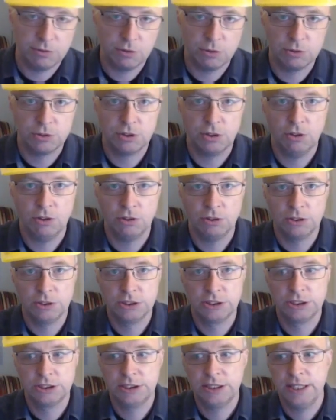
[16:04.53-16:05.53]
of course, on
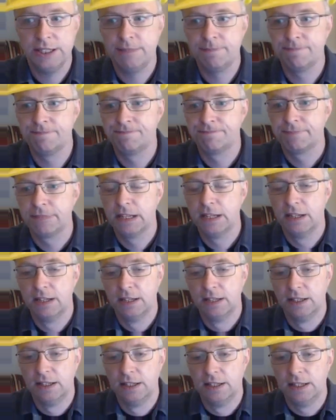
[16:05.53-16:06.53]
Steam.
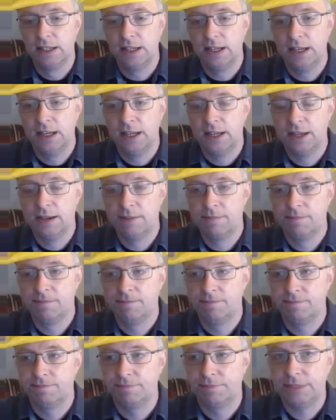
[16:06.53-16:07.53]

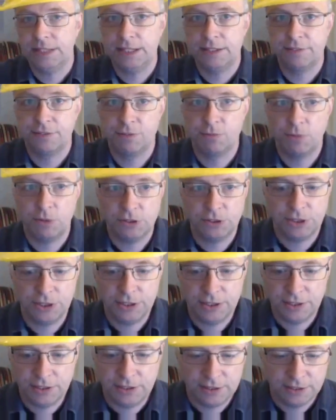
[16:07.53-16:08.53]
Thank you for
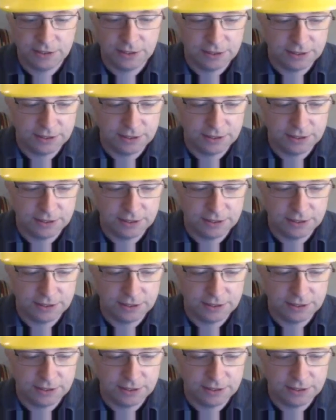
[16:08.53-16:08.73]
watching.